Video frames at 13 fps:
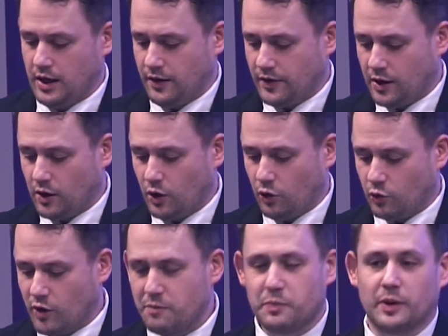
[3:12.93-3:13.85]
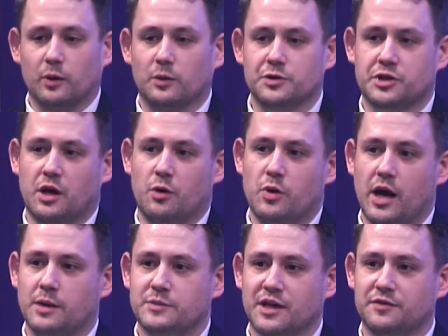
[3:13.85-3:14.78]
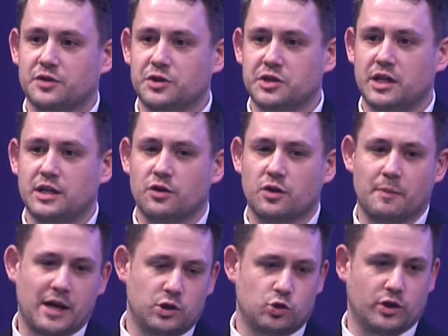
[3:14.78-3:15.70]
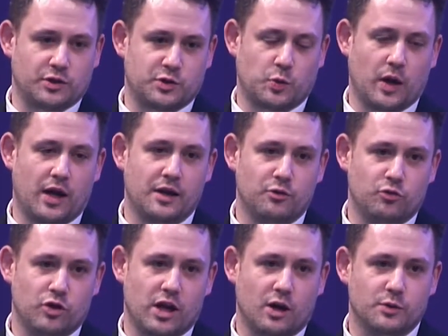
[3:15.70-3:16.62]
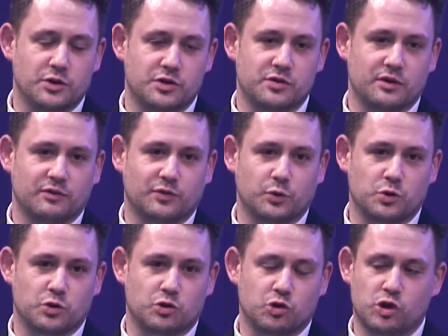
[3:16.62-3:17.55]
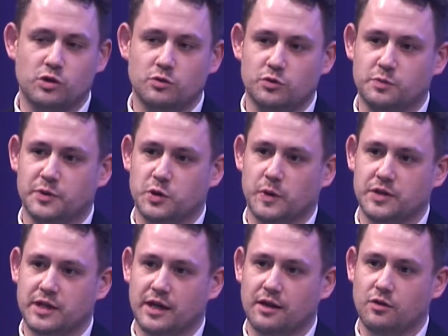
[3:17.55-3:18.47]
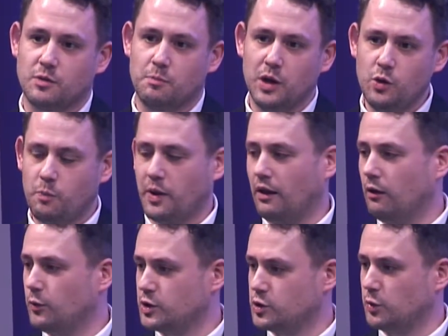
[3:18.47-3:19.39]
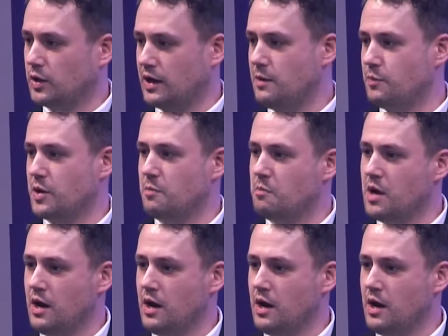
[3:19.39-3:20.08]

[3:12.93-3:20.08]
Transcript: Now, the red pill, so named after the scene in The Matrix where Neo is forced to choose between taking the blue pill, which will keep him